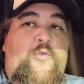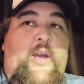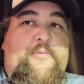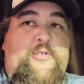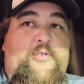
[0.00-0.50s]

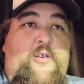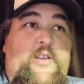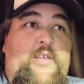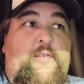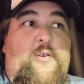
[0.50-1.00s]
options are to
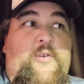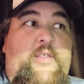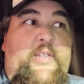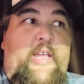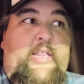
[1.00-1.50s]
either go into
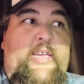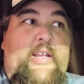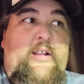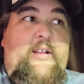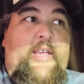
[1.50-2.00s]
the deli
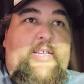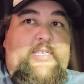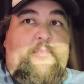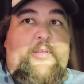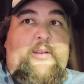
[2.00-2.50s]
here and get
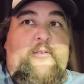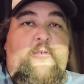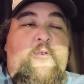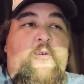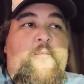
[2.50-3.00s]
something,
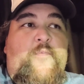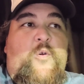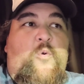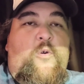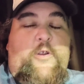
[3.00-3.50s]

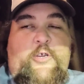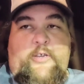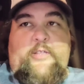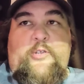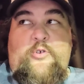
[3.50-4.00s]
or to
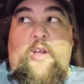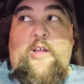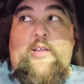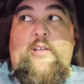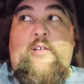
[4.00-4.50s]
cook in the truck.
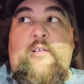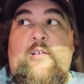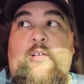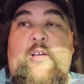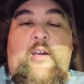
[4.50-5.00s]

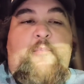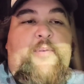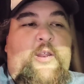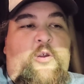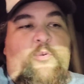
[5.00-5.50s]

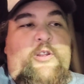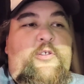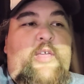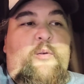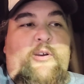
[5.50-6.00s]
But I don't want to
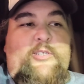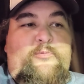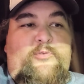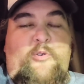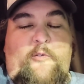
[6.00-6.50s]
do that while it's
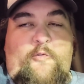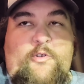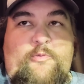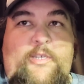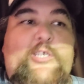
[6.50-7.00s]
doing a
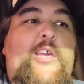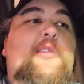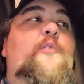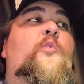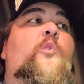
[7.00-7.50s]
forced
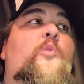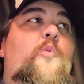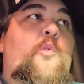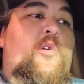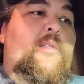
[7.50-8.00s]
regen,
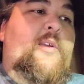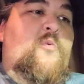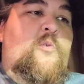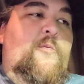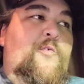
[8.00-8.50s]
or to
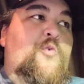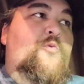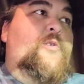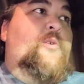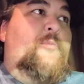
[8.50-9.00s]
order
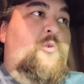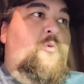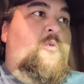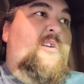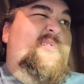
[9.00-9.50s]
food. So I'm gonna
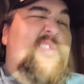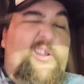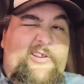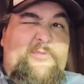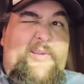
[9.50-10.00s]
order a thin
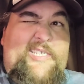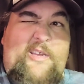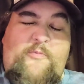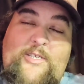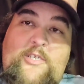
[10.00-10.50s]
crust pizza,
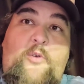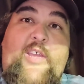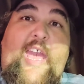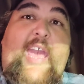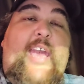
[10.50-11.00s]
which is
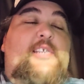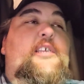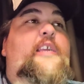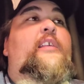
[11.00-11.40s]
okay actually,